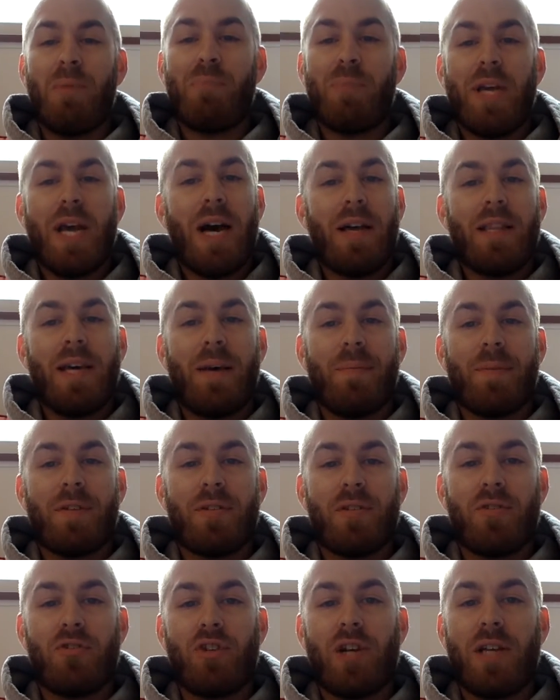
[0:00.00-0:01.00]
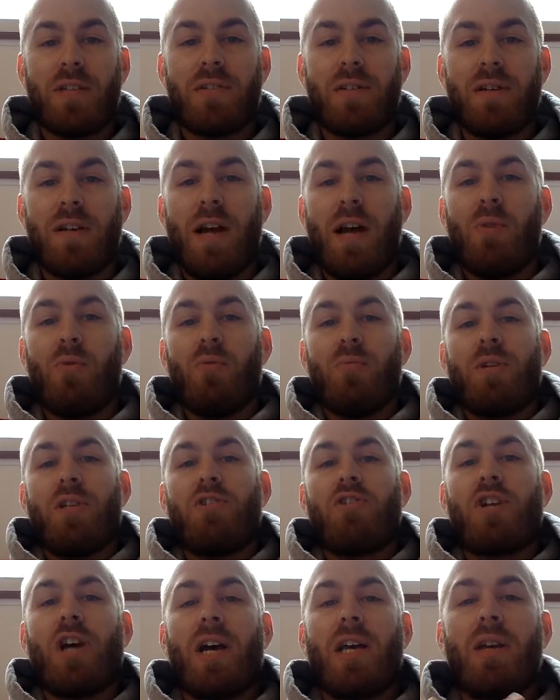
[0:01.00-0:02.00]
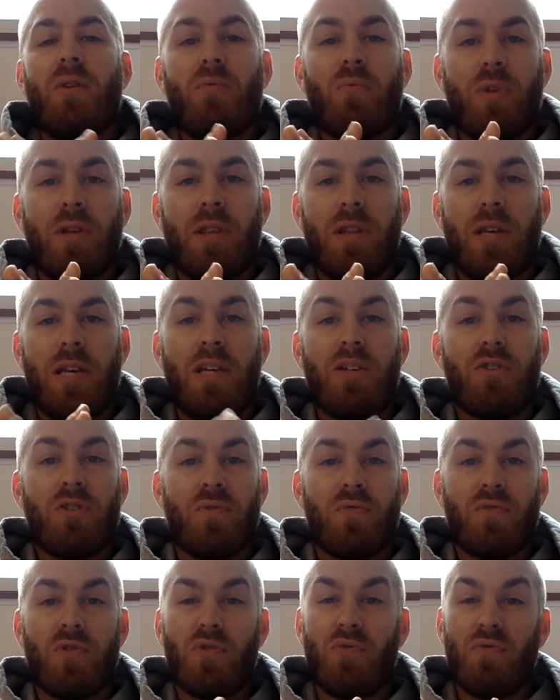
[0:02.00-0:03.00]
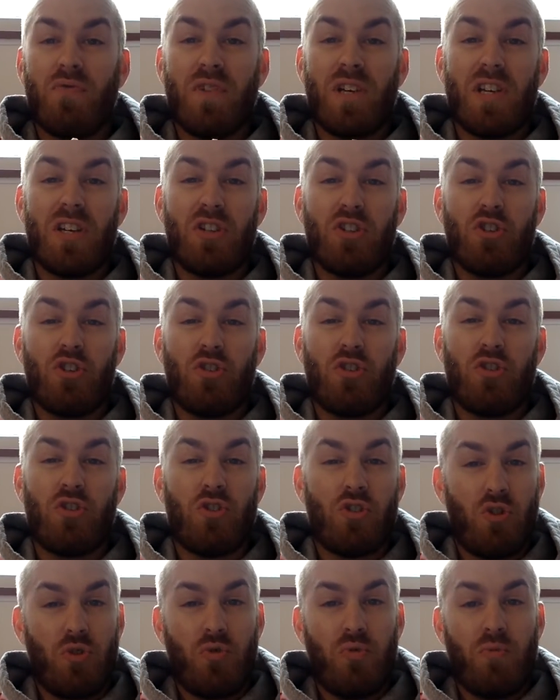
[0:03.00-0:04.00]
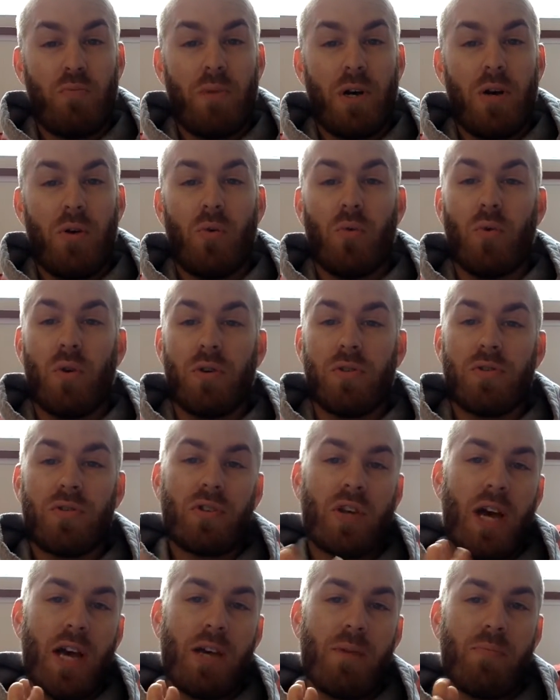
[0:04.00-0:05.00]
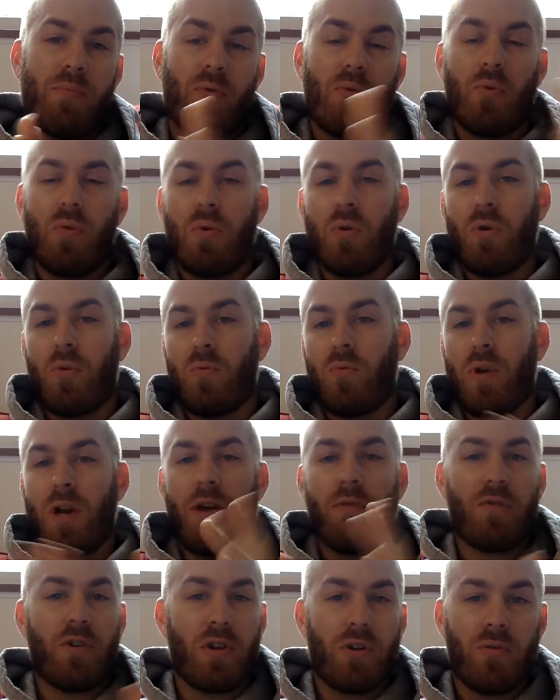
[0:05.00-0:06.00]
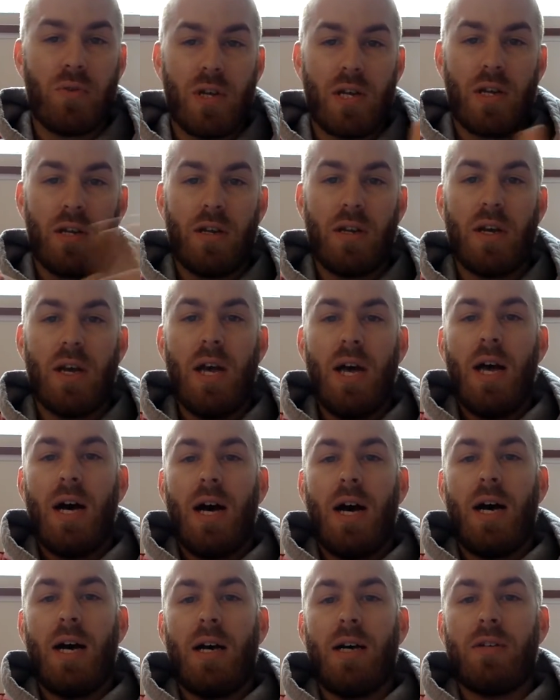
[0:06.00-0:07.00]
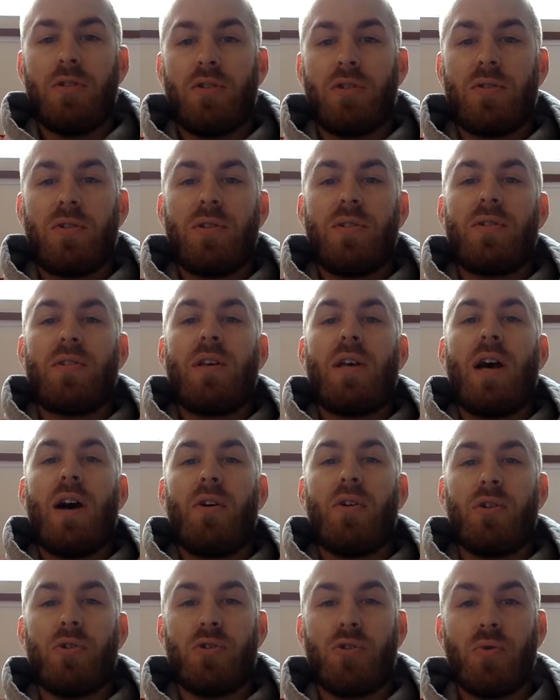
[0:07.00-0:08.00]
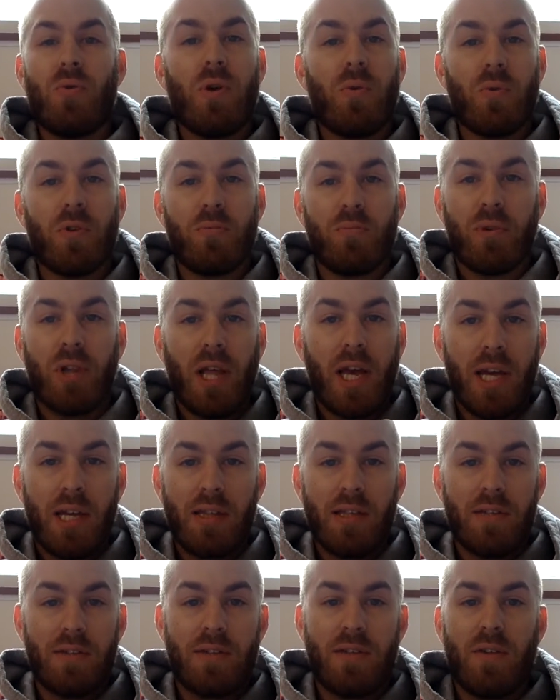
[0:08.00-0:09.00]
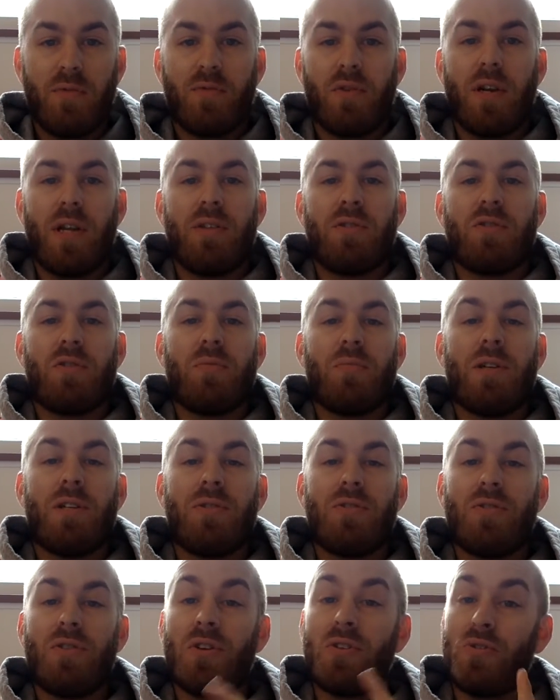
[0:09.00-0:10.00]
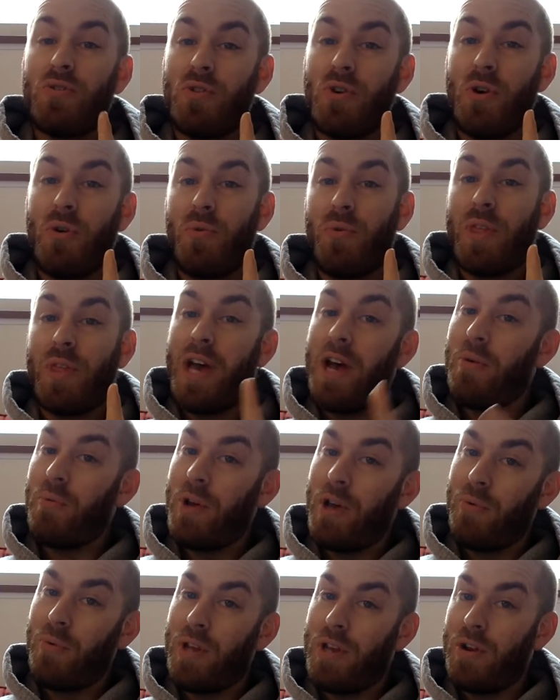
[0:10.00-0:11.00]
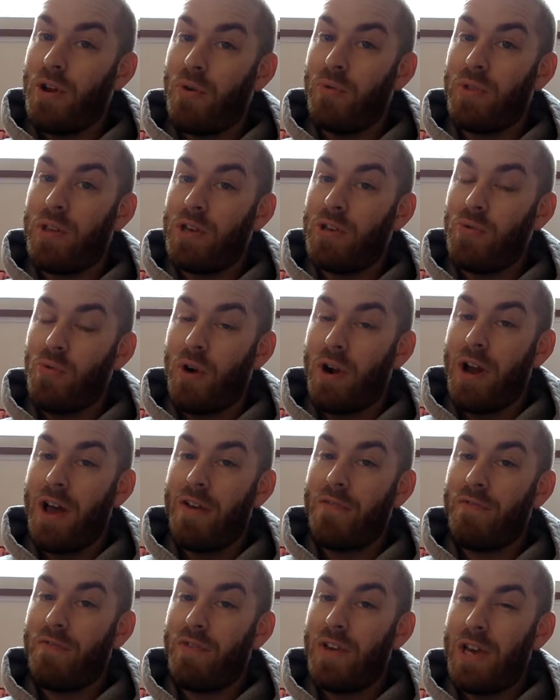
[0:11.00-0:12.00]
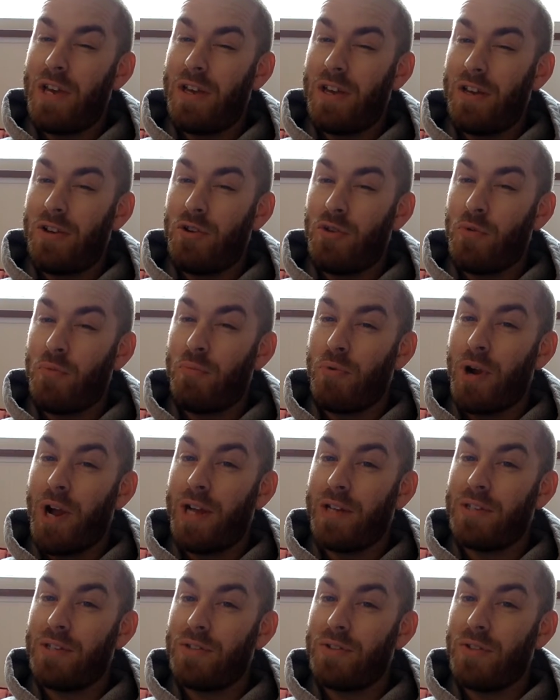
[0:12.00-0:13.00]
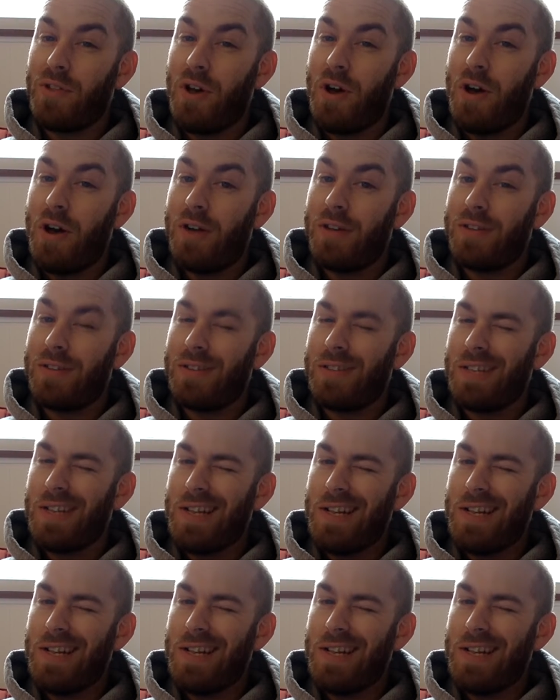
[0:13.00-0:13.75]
Beyond that, Mrs. Jansen and I will be checking with each of you via Zoom or Skype or whatever you need, just to see how you're doing with playing these different instruments, so that way we know that you are not faking your practice logs.